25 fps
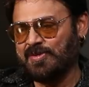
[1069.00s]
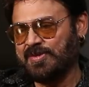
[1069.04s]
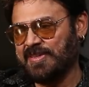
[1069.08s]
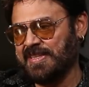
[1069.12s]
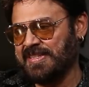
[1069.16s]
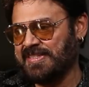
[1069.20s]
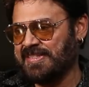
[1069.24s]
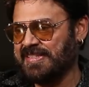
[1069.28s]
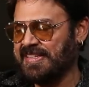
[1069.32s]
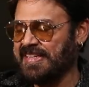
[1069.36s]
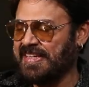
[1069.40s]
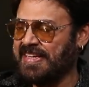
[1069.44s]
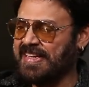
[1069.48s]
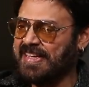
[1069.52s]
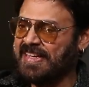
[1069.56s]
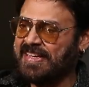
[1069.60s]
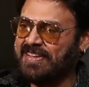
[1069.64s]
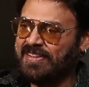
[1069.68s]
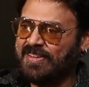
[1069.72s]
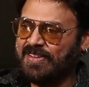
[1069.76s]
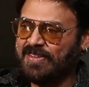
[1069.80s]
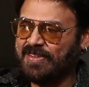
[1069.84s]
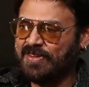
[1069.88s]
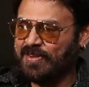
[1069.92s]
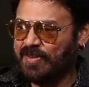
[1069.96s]
Usage.
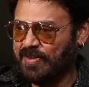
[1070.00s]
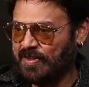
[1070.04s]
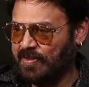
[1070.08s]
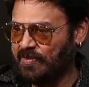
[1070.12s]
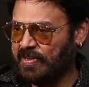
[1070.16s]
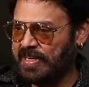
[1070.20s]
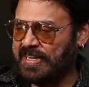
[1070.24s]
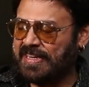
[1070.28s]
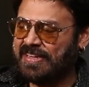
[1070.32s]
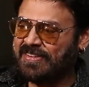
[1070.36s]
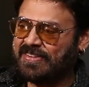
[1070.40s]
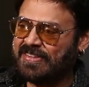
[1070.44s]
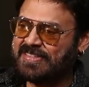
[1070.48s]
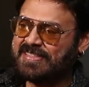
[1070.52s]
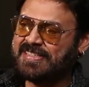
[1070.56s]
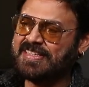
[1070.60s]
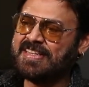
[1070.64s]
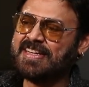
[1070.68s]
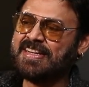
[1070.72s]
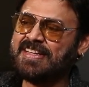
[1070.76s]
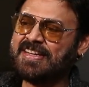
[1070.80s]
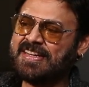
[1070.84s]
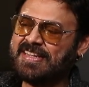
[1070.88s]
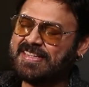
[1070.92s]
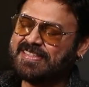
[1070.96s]
Very
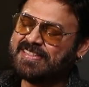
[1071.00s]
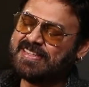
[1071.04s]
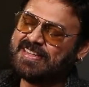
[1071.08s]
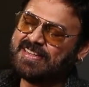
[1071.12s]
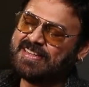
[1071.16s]
interesting lyrics